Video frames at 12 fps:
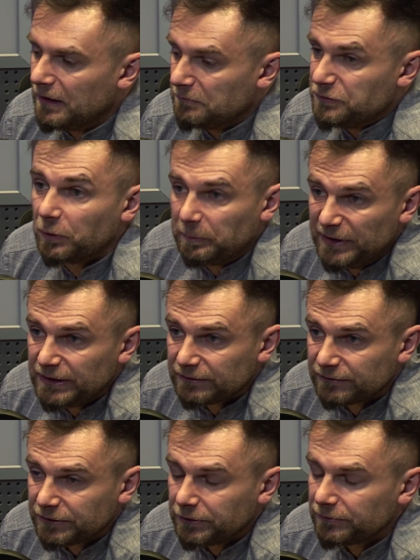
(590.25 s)

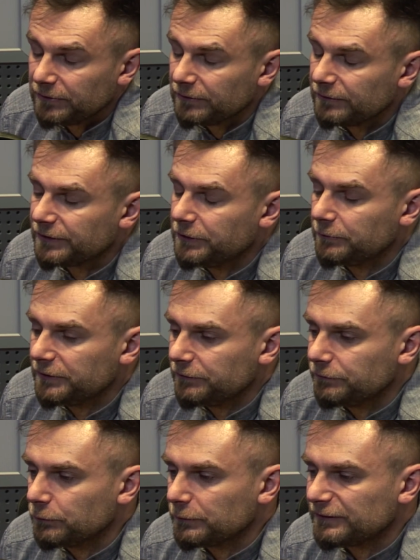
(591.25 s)
European security
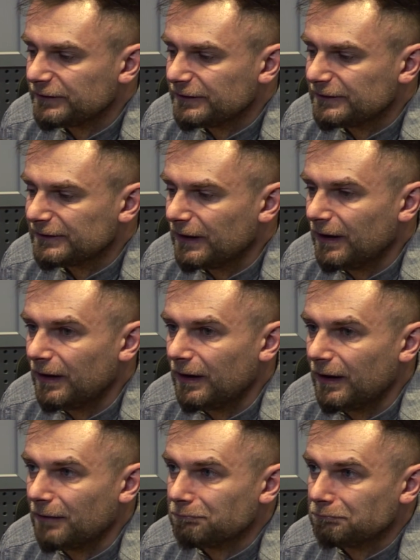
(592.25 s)
forces,
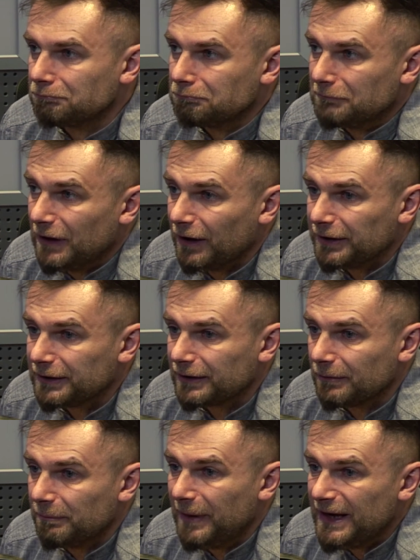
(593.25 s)
are like
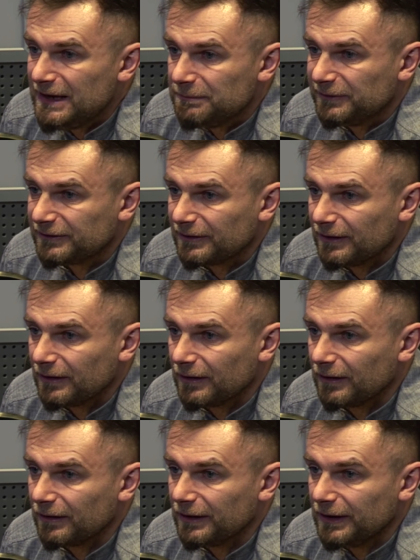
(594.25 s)
babes
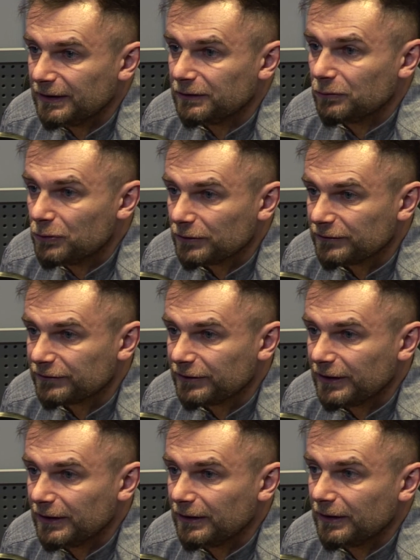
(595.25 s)
in the woods
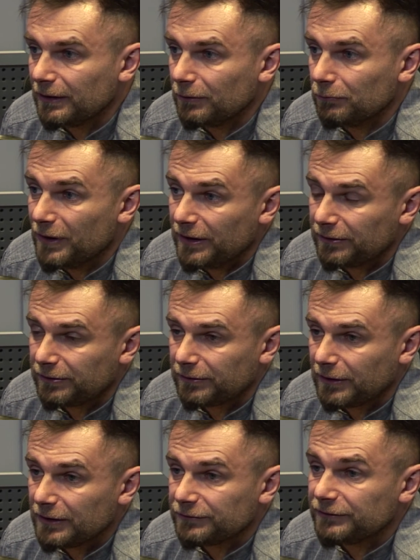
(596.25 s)
with
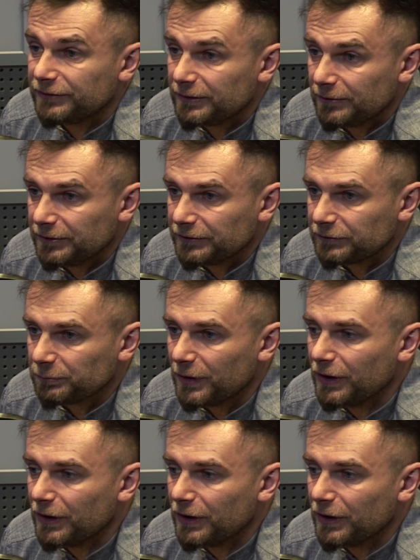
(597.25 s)
counterterrorism.